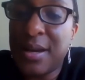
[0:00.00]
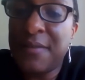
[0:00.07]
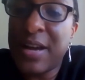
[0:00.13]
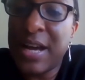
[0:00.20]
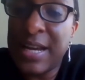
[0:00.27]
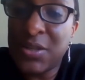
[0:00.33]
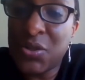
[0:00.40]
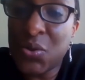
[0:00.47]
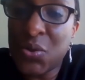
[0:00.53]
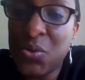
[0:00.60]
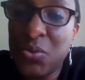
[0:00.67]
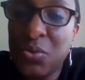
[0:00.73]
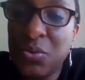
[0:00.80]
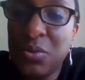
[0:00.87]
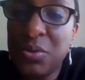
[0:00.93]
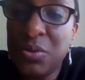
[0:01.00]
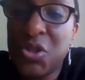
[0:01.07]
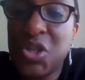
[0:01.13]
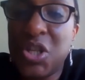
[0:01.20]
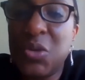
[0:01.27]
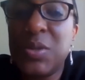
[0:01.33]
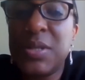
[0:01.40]
of high school,
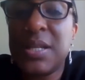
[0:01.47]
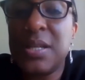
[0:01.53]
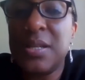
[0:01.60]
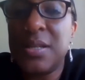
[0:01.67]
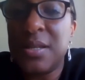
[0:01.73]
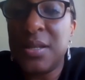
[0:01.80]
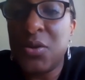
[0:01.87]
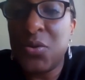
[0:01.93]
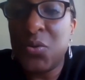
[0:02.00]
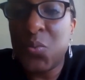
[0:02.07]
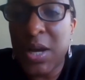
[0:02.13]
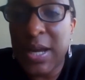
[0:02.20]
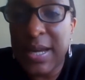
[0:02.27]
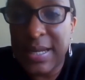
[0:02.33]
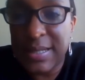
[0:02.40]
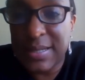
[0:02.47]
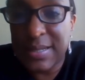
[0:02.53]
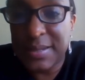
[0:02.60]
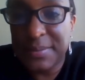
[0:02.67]
she was considered white.